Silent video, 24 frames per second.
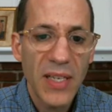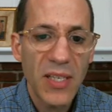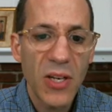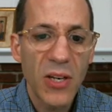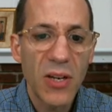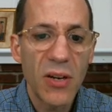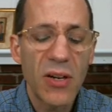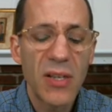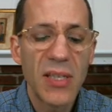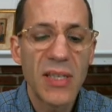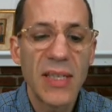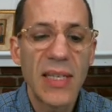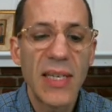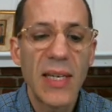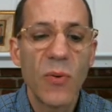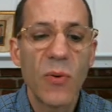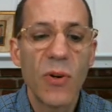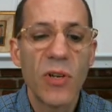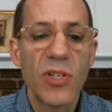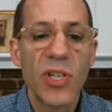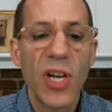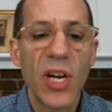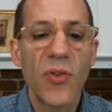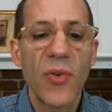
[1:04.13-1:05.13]
So you can see we're
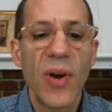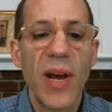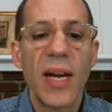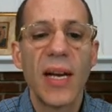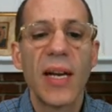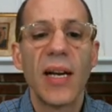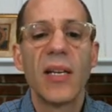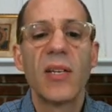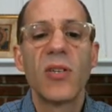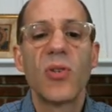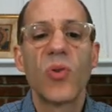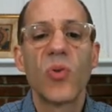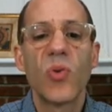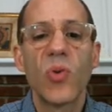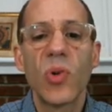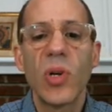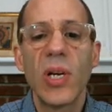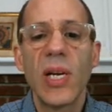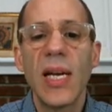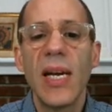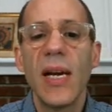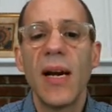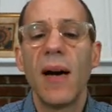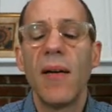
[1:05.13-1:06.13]
generating a
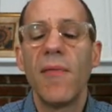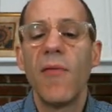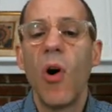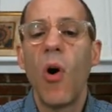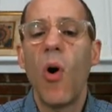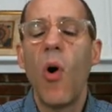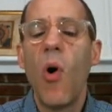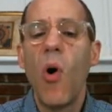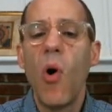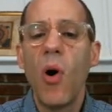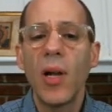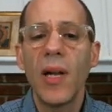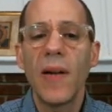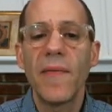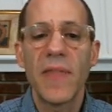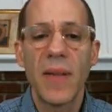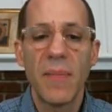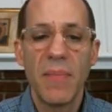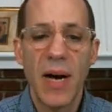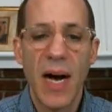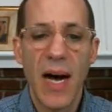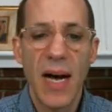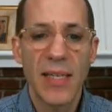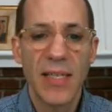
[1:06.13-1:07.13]
tree of all of the
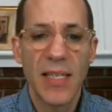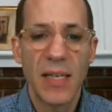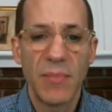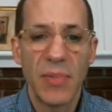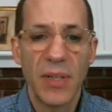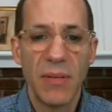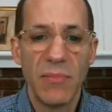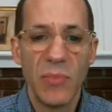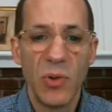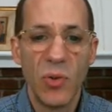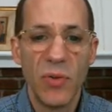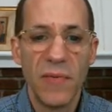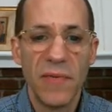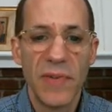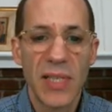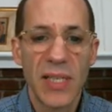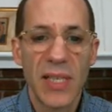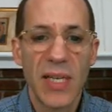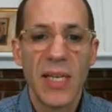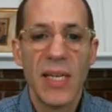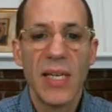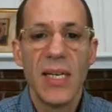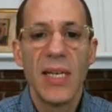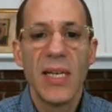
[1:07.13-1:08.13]
possible moves.
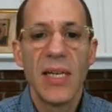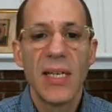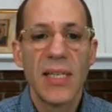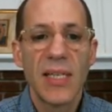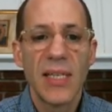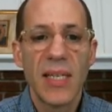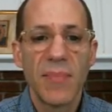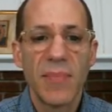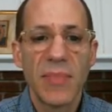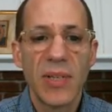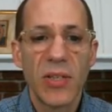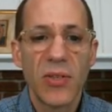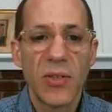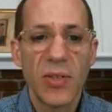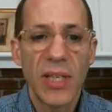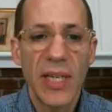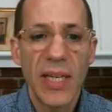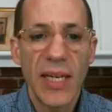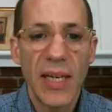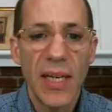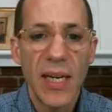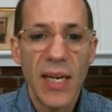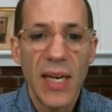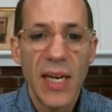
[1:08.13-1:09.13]

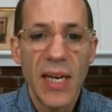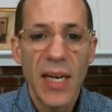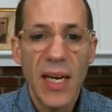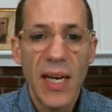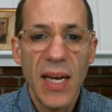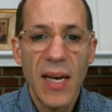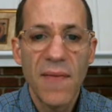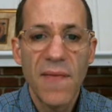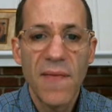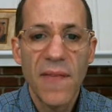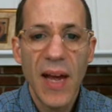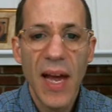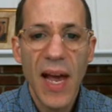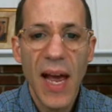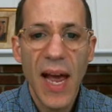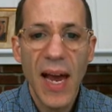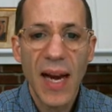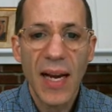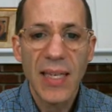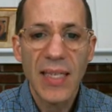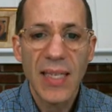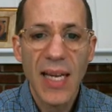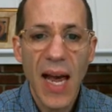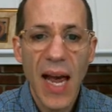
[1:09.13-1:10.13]
Similarly, if
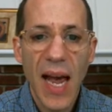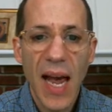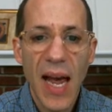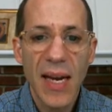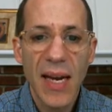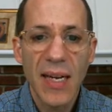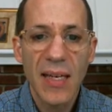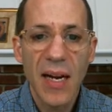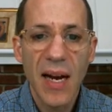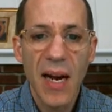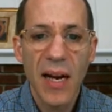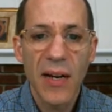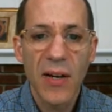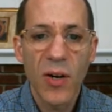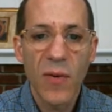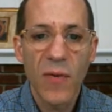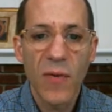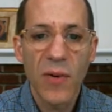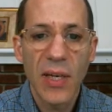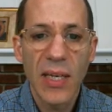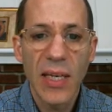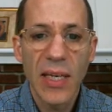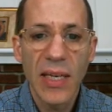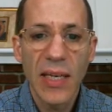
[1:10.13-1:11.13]
X had gone
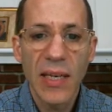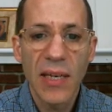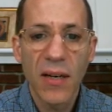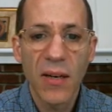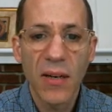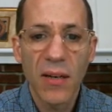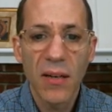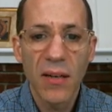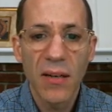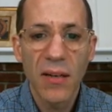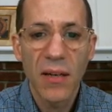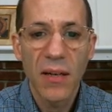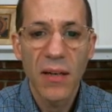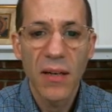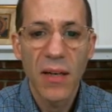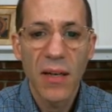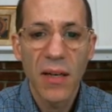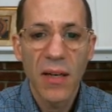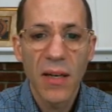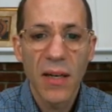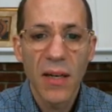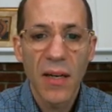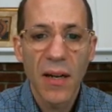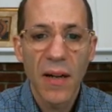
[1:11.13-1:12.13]
over here,
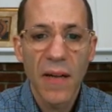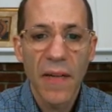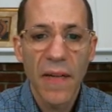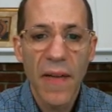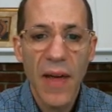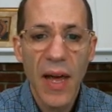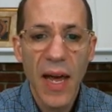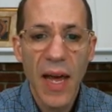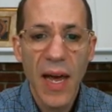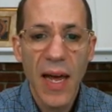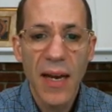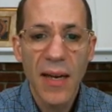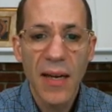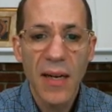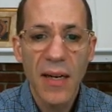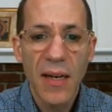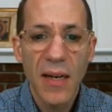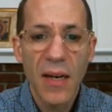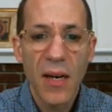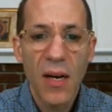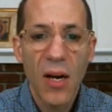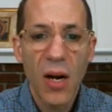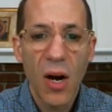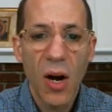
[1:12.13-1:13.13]
then
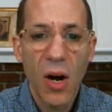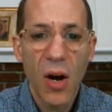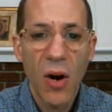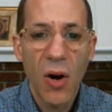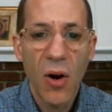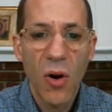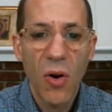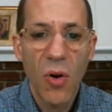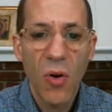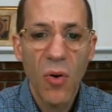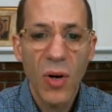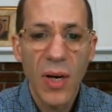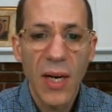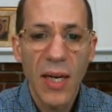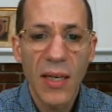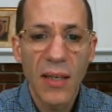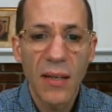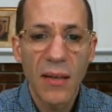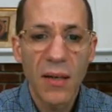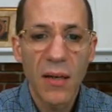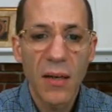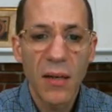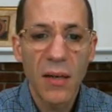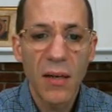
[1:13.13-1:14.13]
O
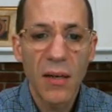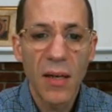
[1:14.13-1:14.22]
can